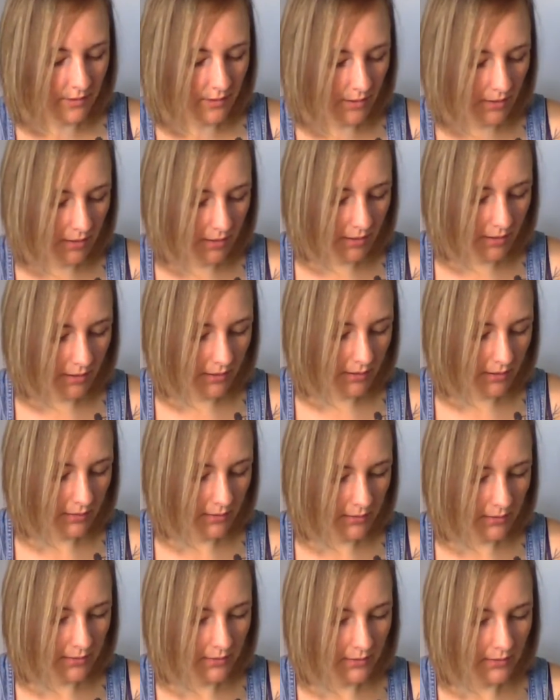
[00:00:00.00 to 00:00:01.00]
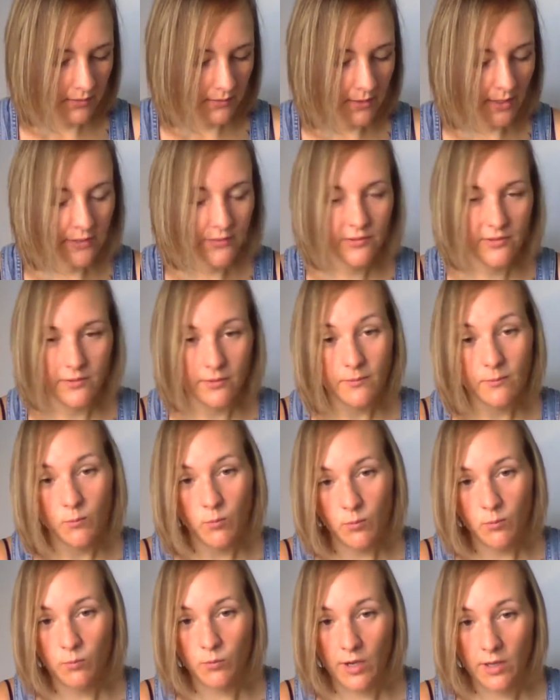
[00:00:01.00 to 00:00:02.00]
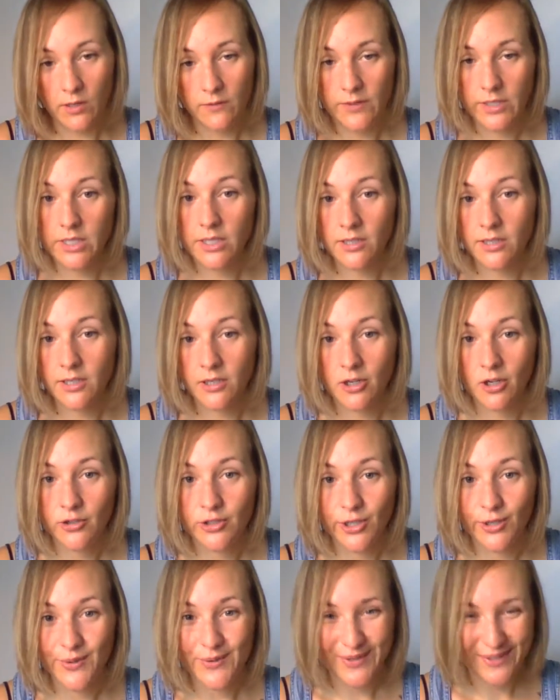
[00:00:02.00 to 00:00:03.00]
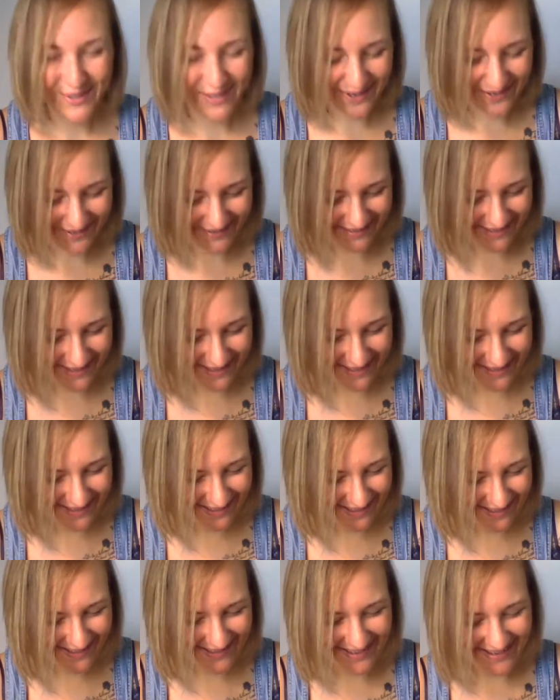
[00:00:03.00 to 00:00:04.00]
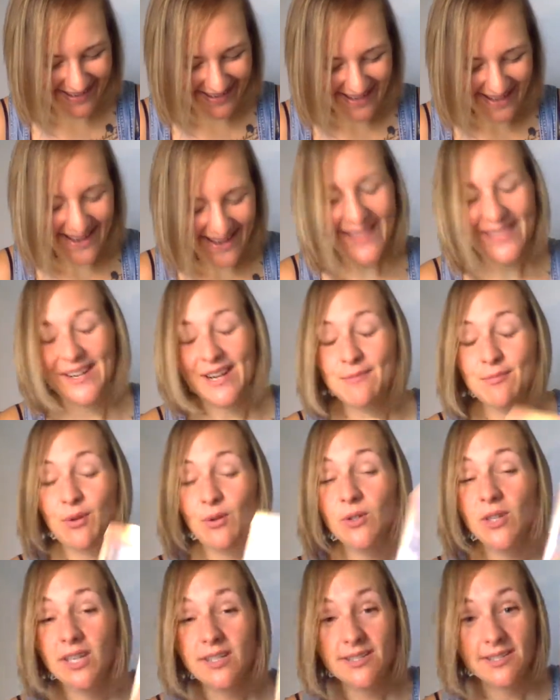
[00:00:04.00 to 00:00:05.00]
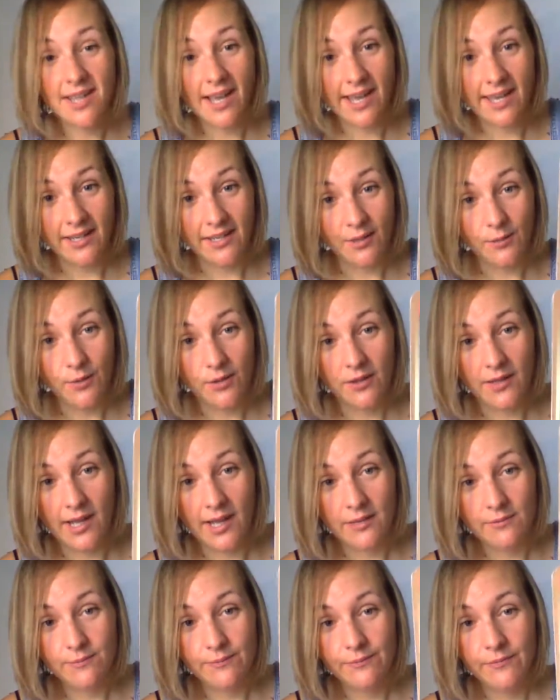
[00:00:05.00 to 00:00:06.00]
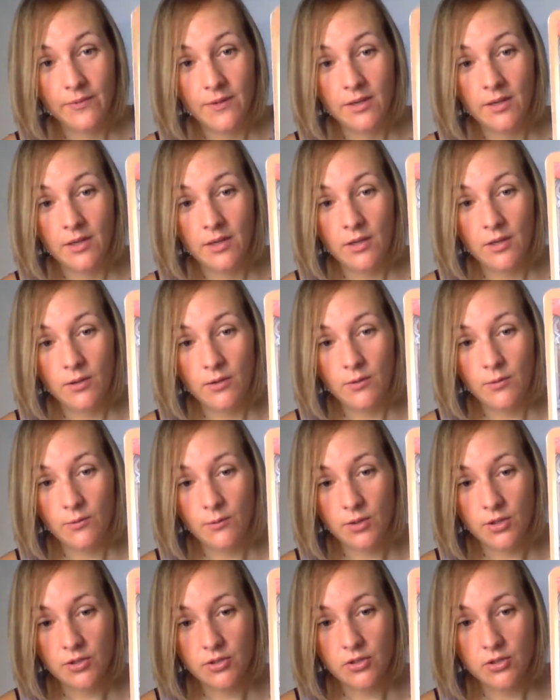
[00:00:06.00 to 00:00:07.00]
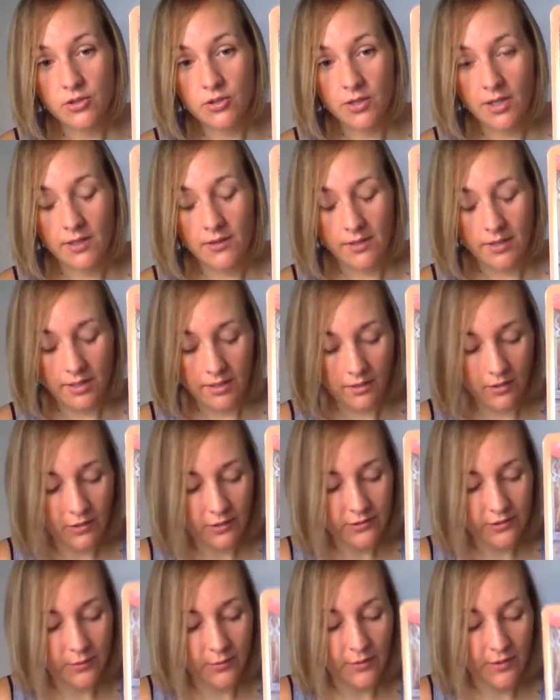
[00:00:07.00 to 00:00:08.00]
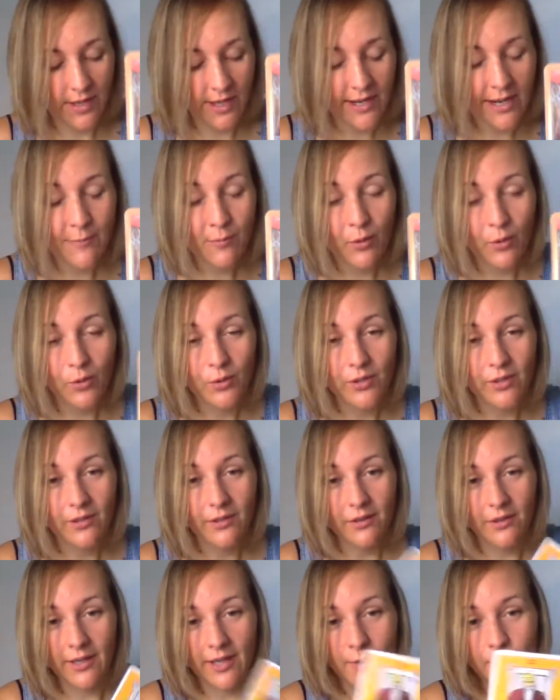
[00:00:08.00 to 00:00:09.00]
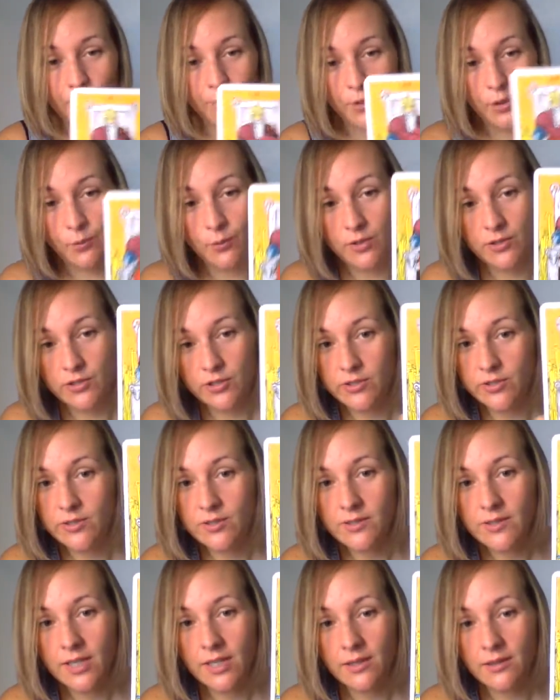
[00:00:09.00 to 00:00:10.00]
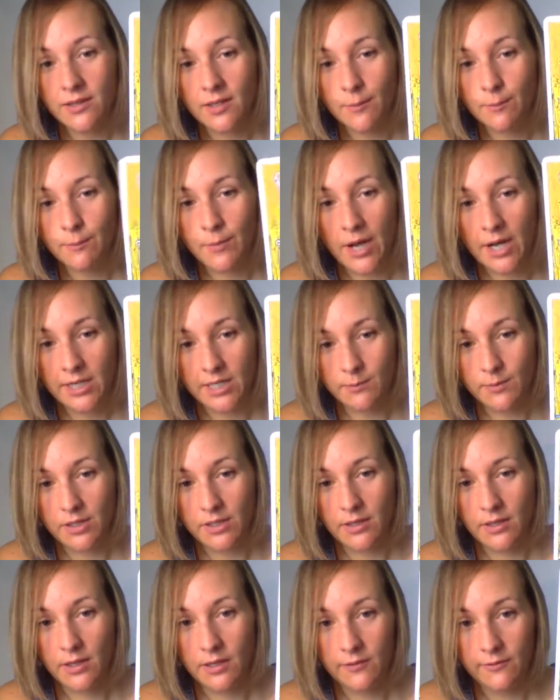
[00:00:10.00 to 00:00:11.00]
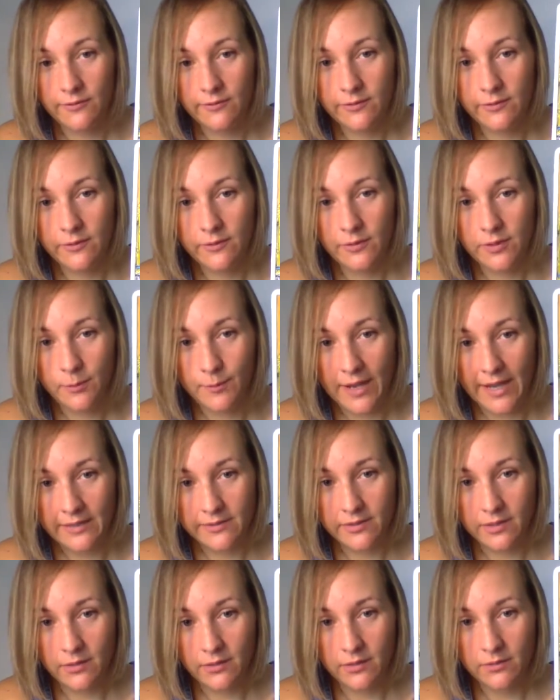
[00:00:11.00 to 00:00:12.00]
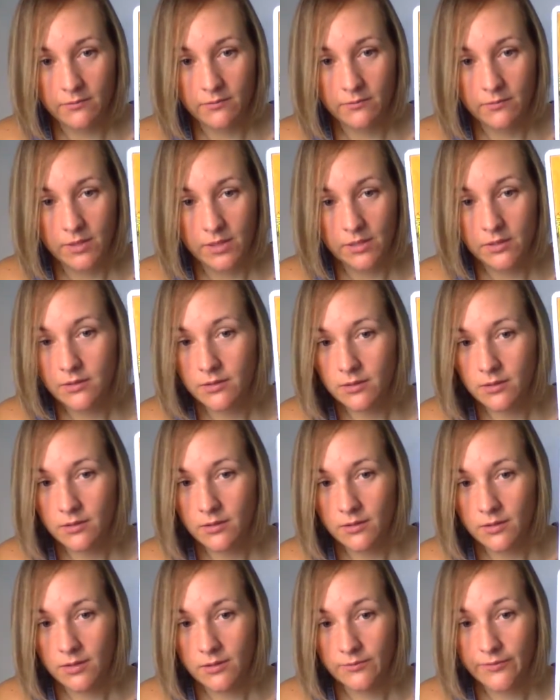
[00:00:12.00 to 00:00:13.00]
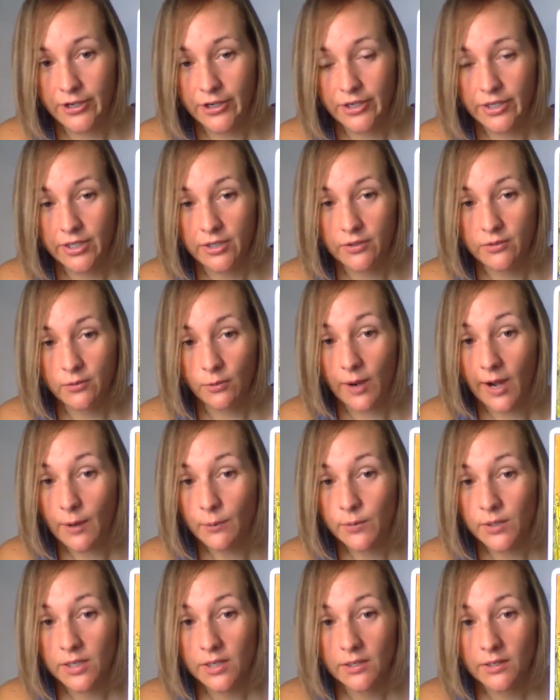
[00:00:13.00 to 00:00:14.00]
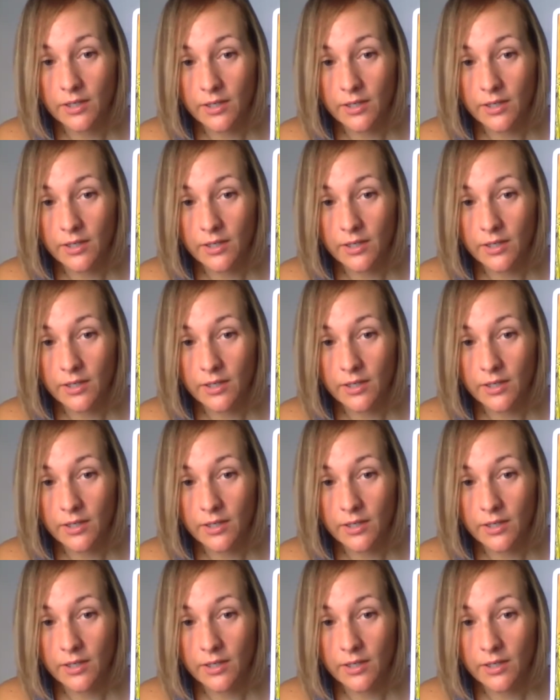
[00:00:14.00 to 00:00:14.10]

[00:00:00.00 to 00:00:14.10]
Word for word: And that's relevant here, I'll tell you in a second. And then I pulled anxiety with that. Which, and then also with that, I pulled the Emperor, which this is like the embodiment of the masculine. He's very grounded.